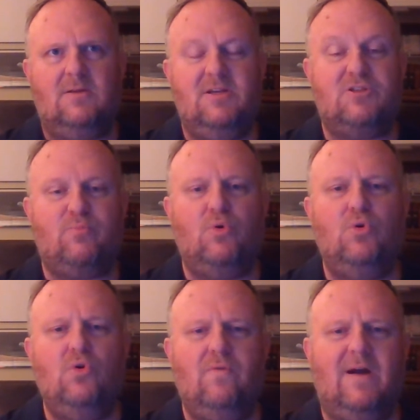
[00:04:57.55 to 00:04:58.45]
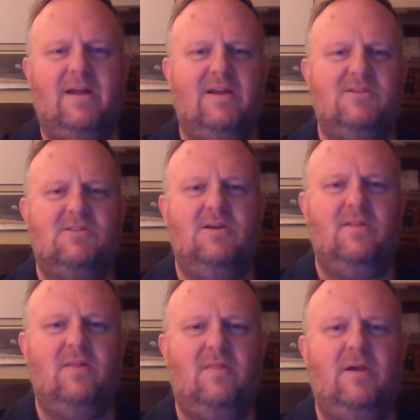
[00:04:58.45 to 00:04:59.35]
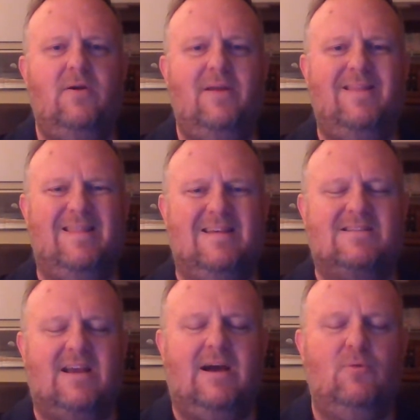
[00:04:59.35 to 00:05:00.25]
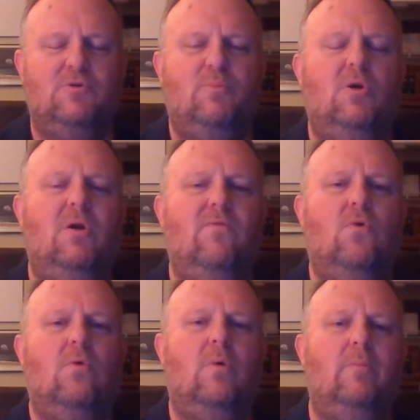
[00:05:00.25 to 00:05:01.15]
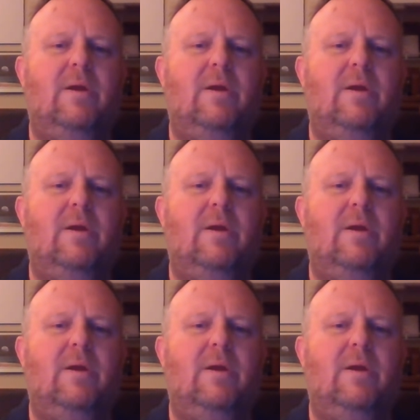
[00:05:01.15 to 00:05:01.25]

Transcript: disprove, I guess, the theory that this guy was putting forward